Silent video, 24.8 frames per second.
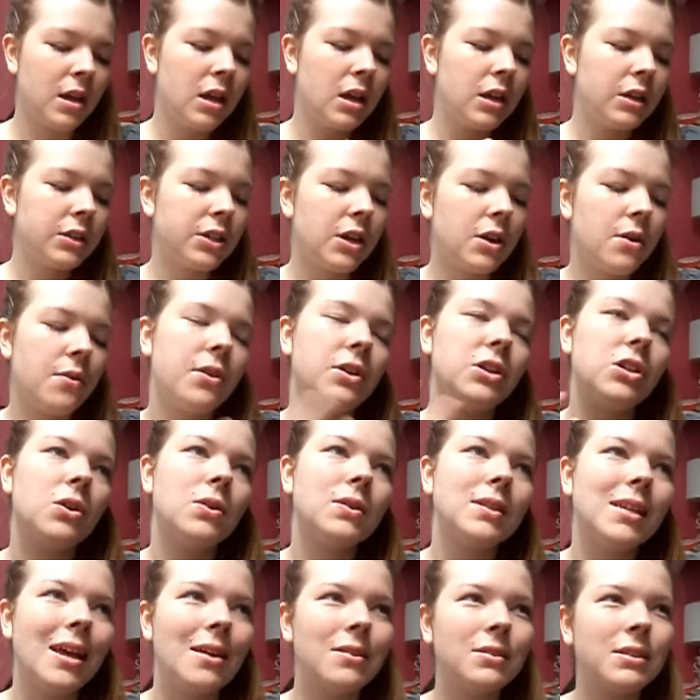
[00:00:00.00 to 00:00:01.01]
So the
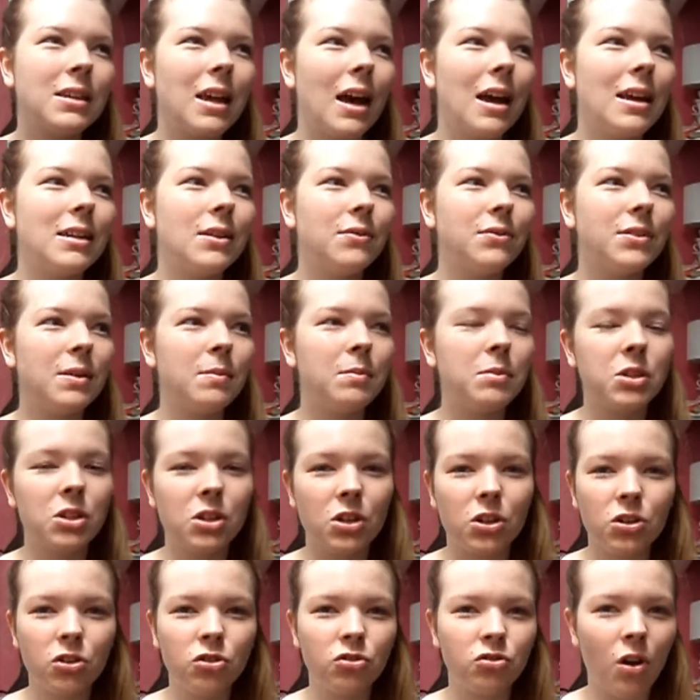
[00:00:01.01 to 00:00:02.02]
doll's house kind of seems to
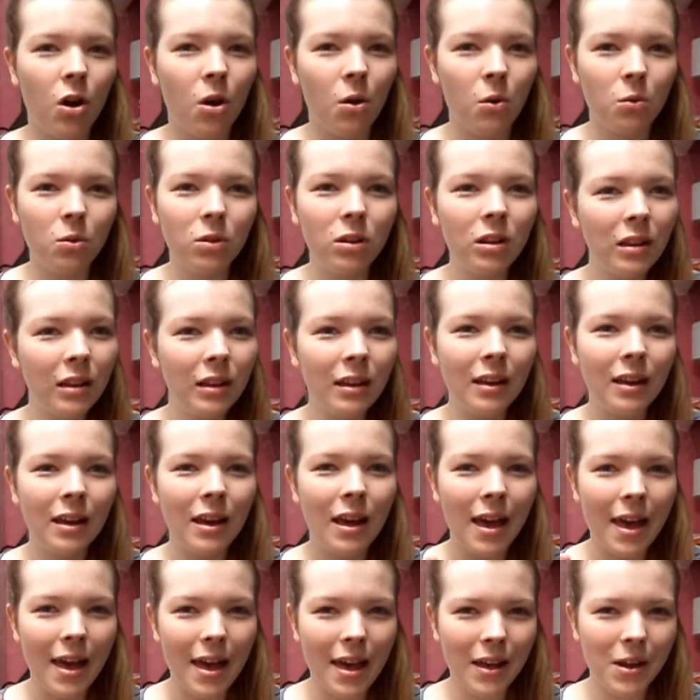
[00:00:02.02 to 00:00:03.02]
control
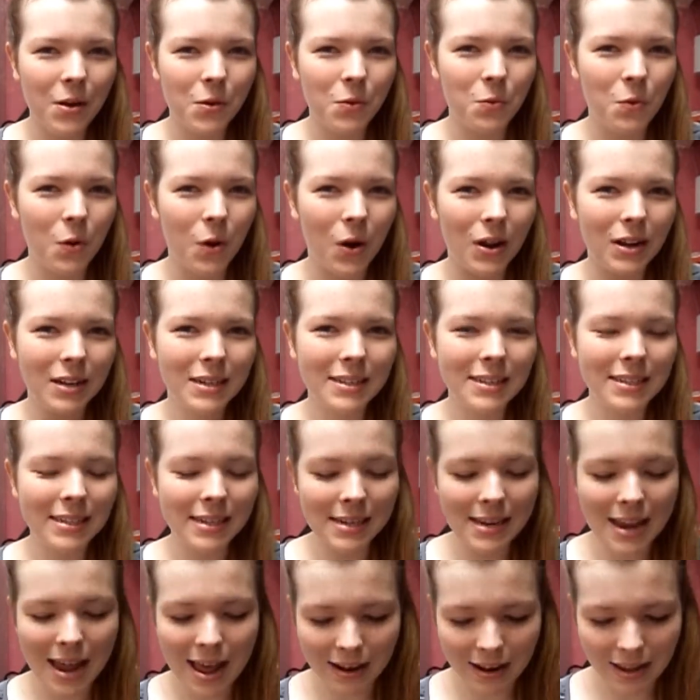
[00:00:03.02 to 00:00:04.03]
what
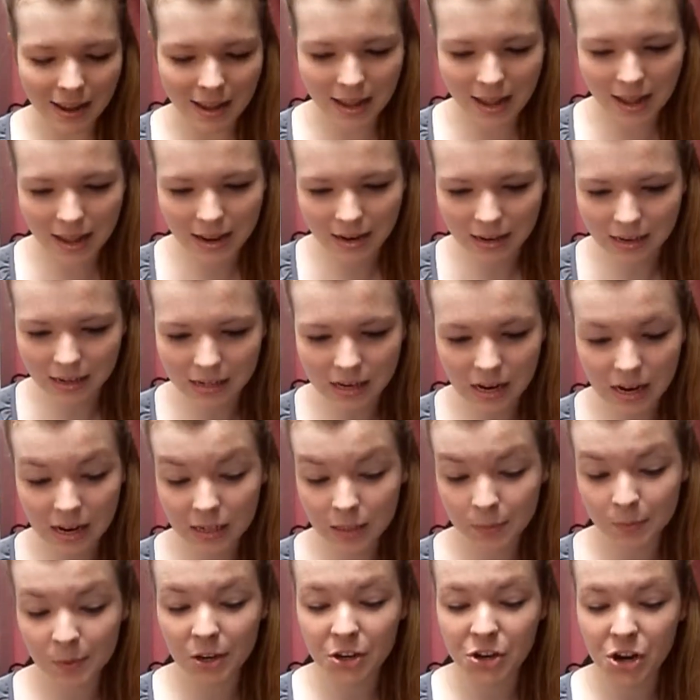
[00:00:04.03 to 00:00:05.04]
Nella and her
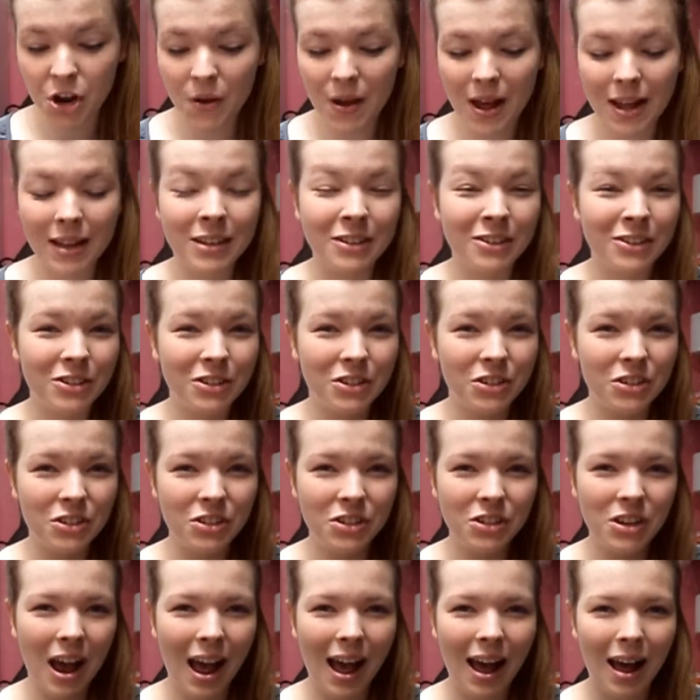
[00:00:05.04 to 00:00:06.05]
husband Johannes
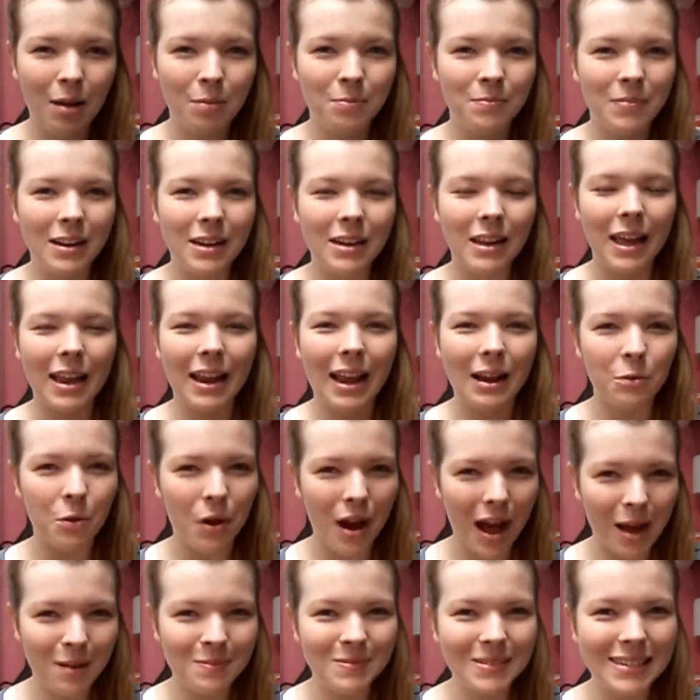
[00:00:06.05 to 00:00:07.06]

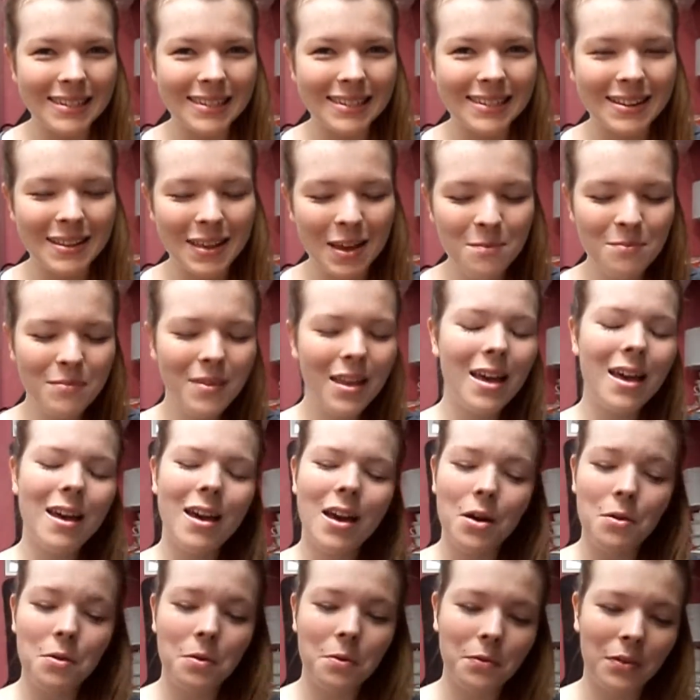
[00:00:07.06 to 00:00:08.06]
what happens to them.
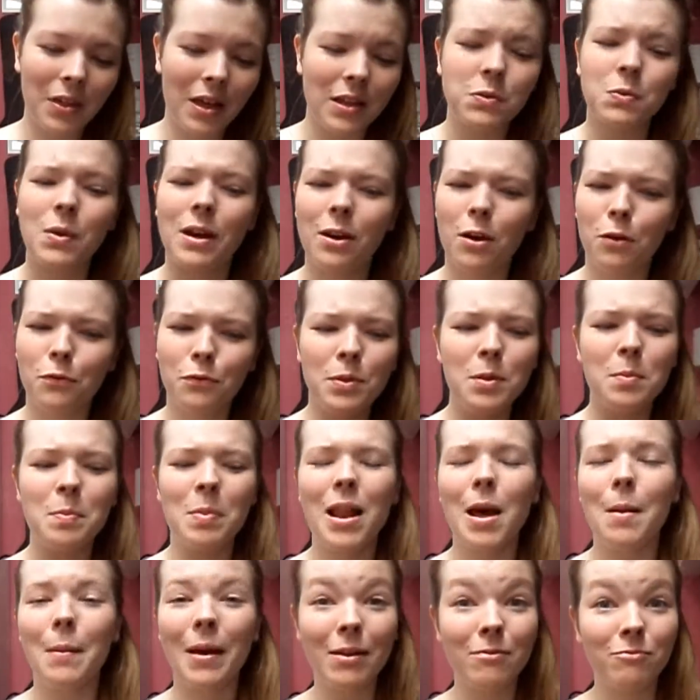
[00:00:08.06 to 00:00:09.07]
Well, that's what I got from the
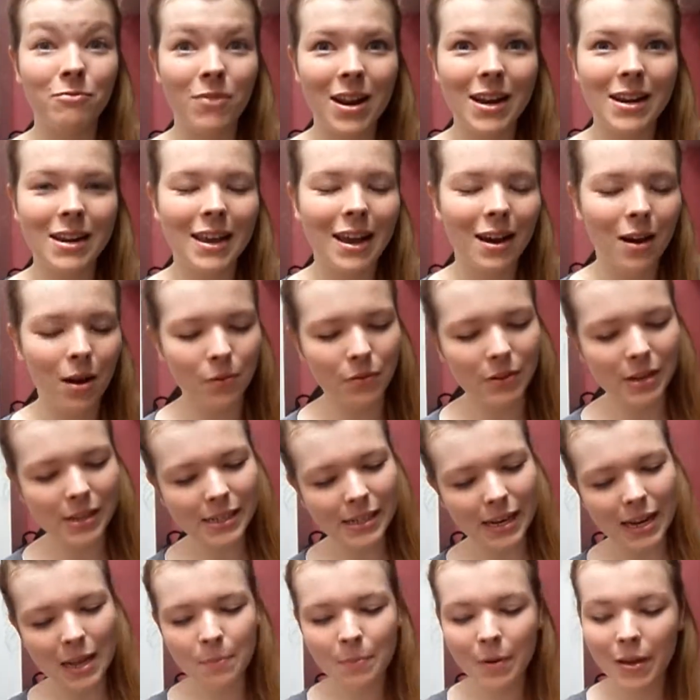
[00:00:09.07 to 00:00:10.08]
blurb. I haven't read it yet,
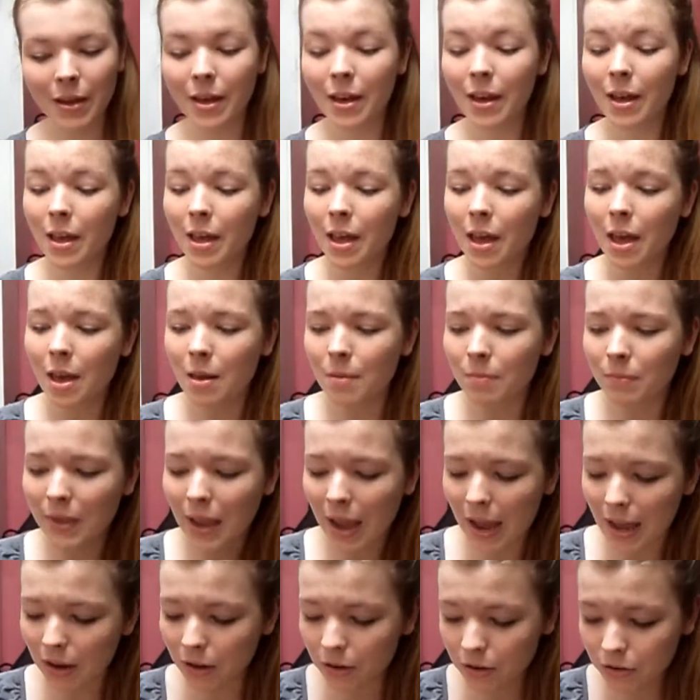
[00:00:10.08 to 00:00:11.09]
obviously, but
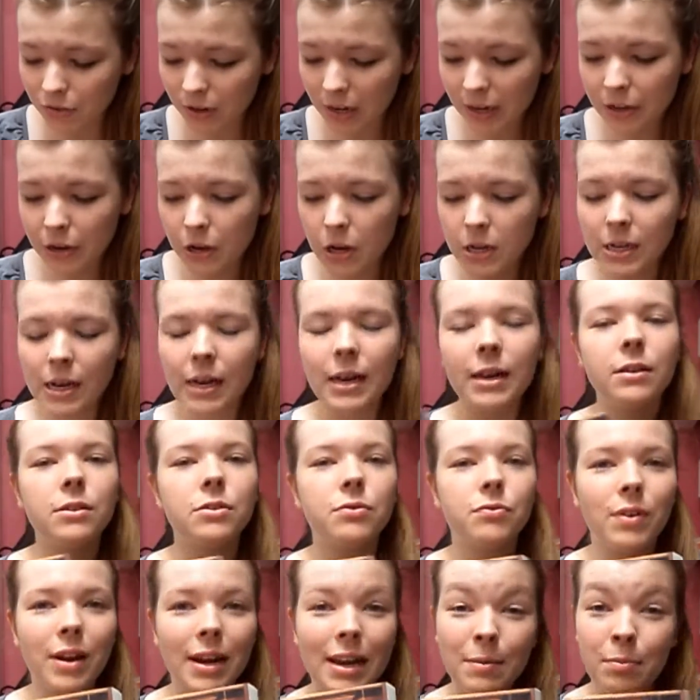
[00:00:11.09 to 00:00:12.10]
yeah, it looks really good and
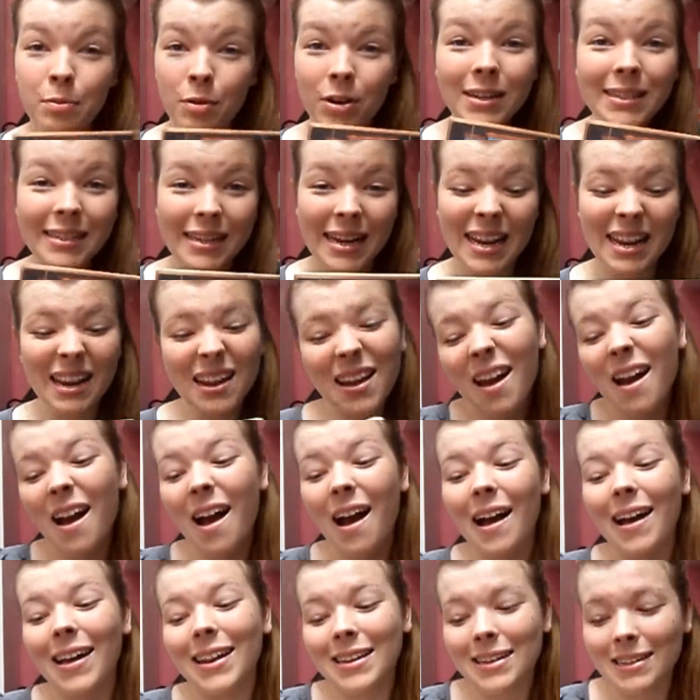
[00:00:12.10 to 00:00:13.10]
it's really pretty,
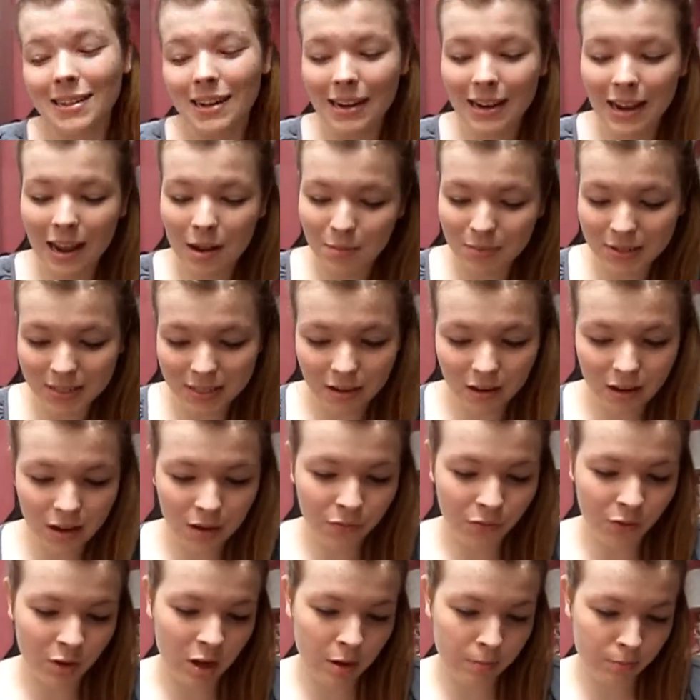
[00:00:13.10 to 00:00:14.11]
and I am a sucker
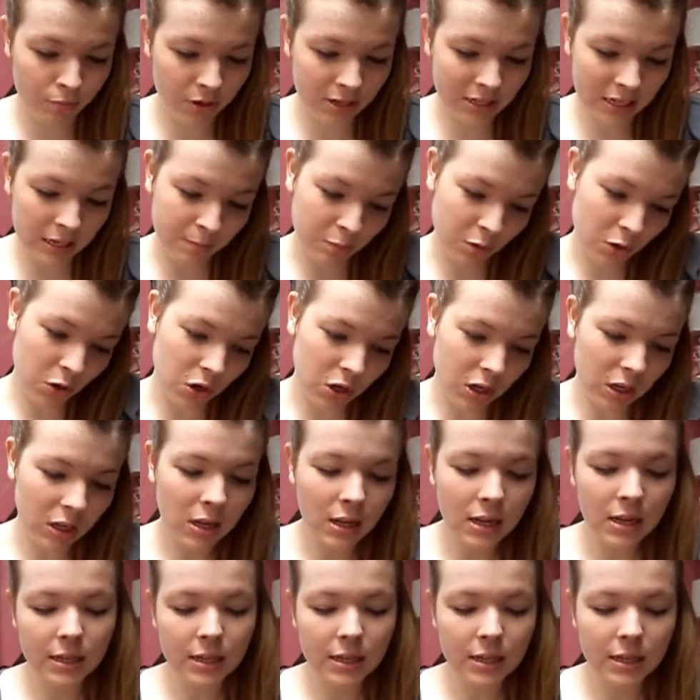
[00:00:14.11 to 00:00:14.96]
for a pretty book.